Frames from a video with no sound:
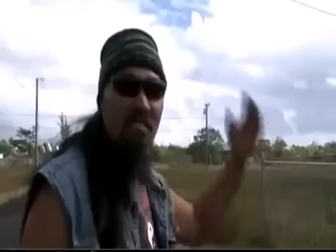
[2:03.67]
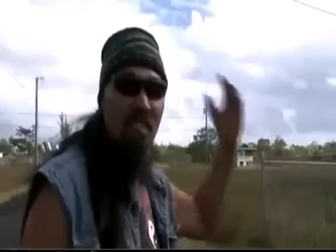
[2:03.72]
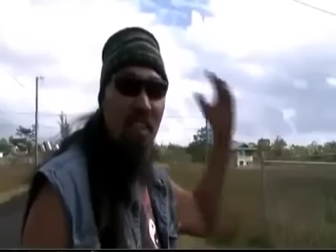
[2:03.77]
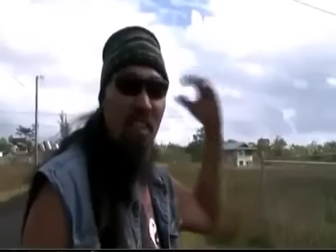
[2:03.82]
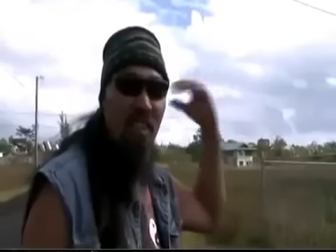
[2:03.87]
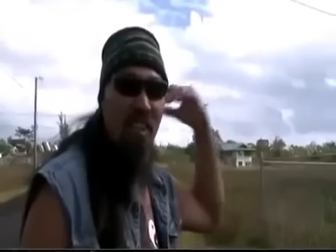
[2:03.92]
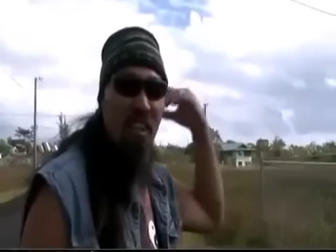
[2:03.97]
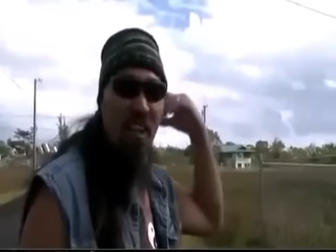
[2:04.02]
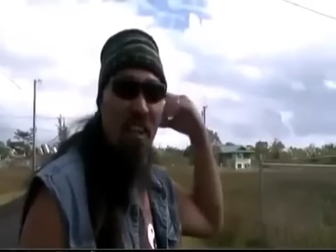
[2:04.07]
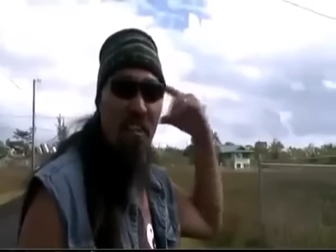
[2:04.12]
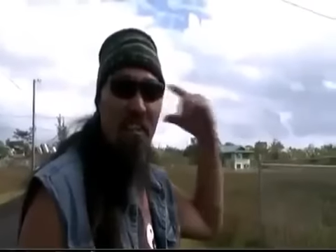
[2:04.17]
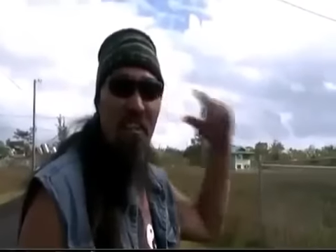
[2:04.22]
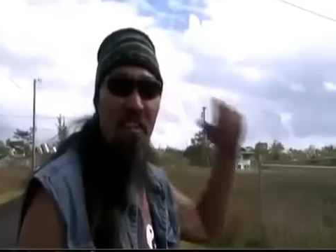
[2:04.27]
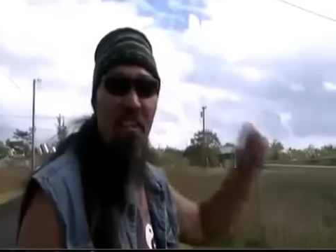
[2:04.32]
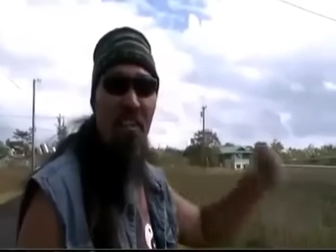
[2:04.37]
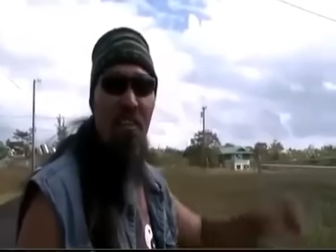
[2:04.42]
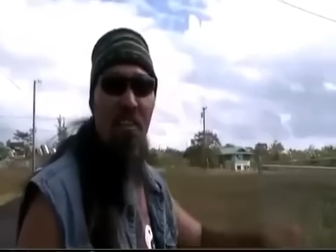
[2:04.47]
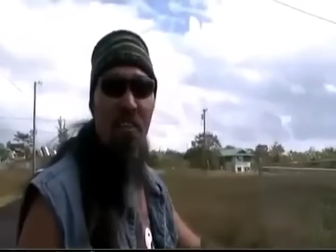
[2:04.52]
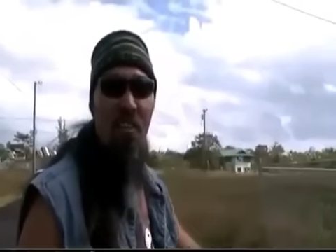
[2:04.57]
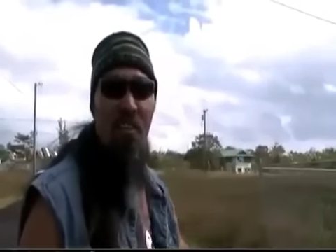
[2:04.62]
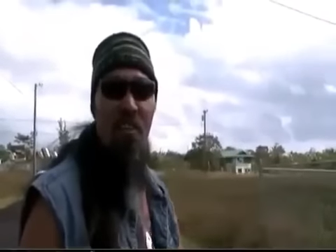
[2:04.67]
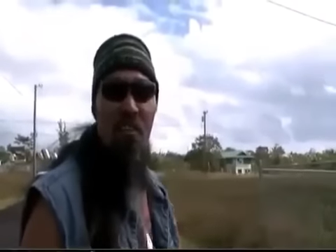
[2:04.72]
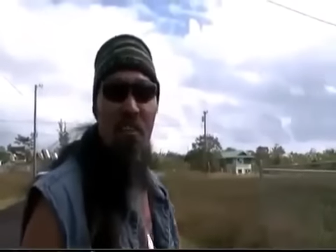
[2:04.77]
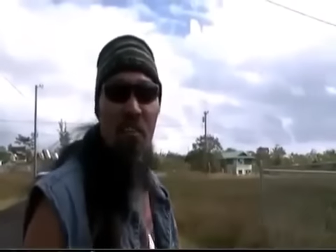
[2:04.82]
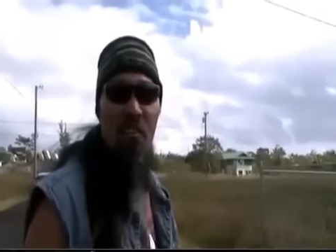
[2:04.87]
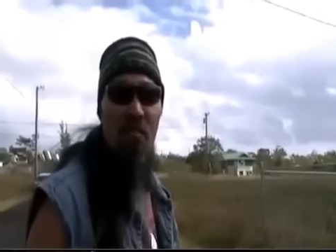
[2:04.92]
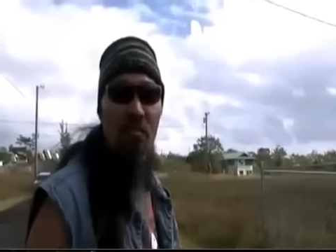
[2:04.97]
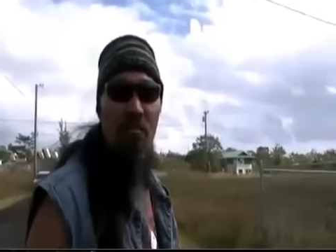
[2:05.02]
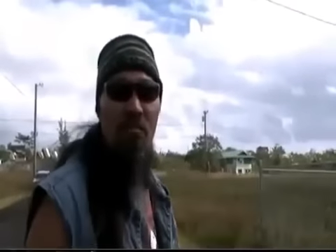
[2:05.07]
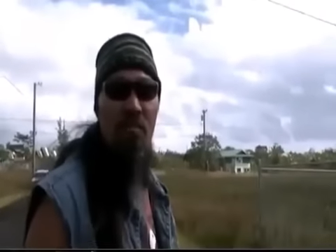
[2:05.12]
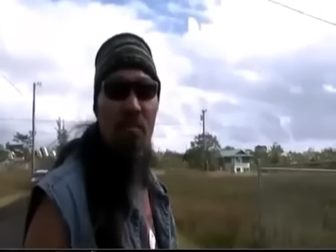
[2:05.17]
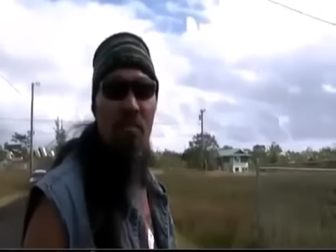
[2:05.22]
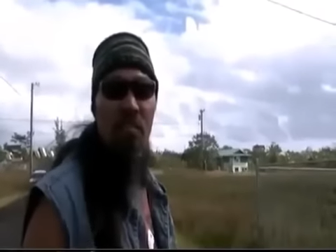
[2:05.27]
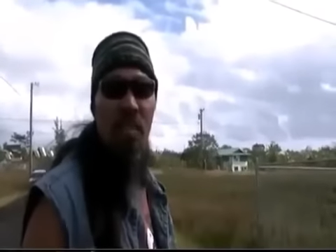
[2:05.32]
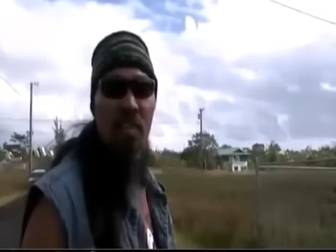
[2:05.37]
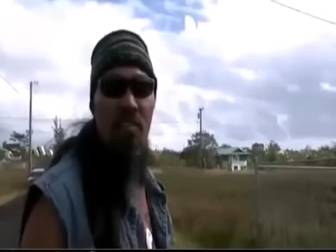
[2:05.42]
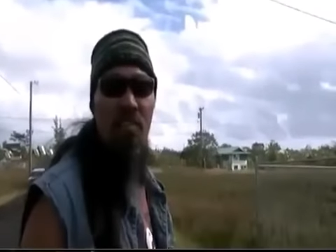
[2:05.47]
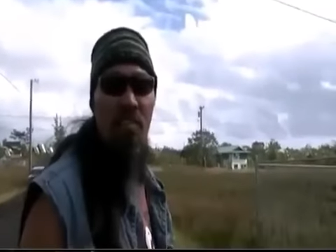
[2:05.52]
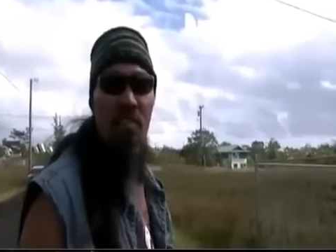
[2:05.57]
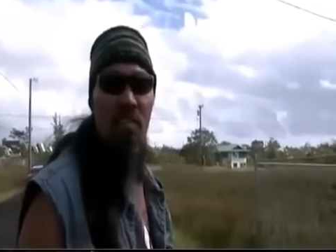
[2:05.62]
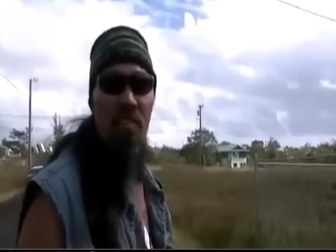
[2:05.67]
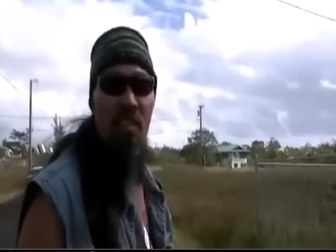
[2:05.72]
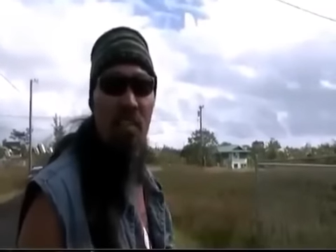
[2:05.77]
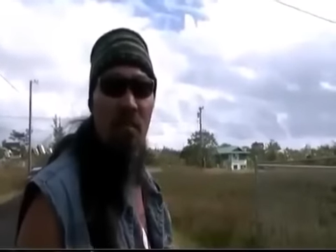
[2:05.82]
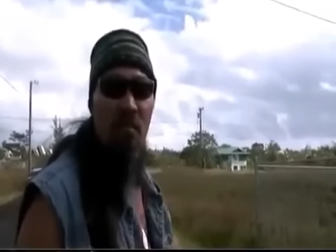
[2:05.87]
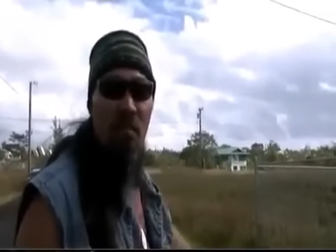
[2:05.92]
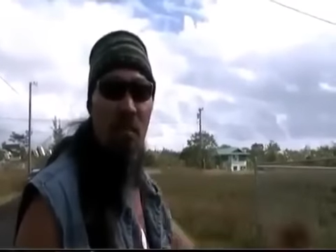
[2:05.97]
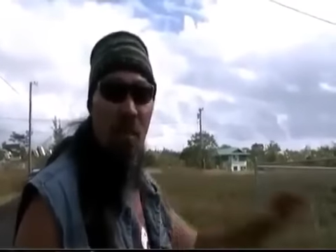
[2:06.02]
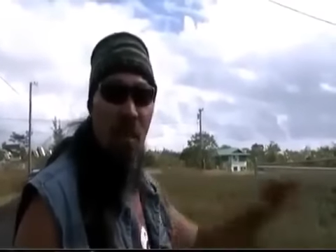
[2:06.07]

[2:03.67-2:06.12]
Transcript: then Auntie Gail called the station, and every,